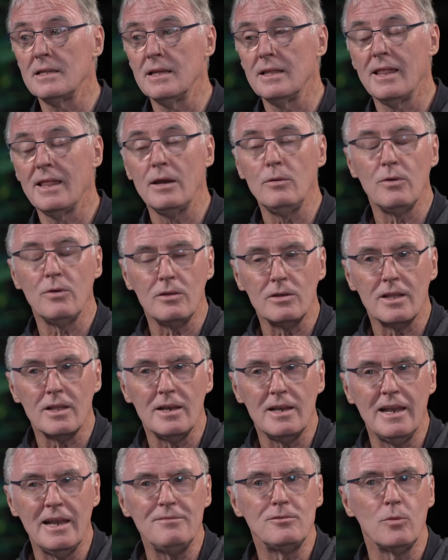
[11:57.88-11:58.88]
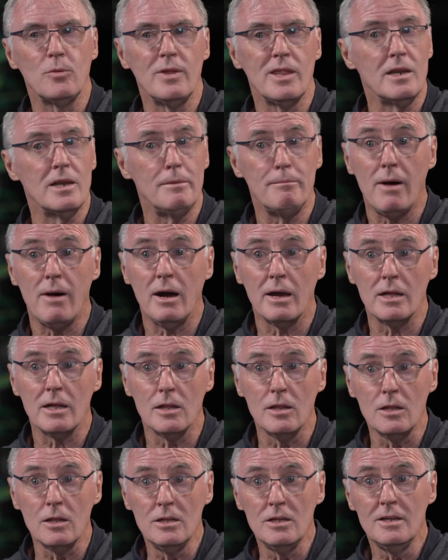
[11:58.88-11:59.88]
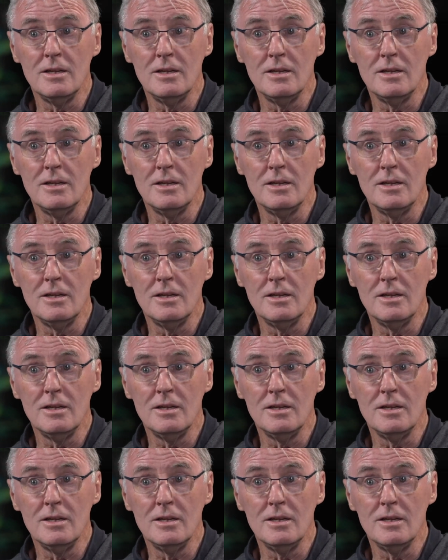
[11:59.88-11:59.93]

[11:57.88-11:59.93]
lived within a mile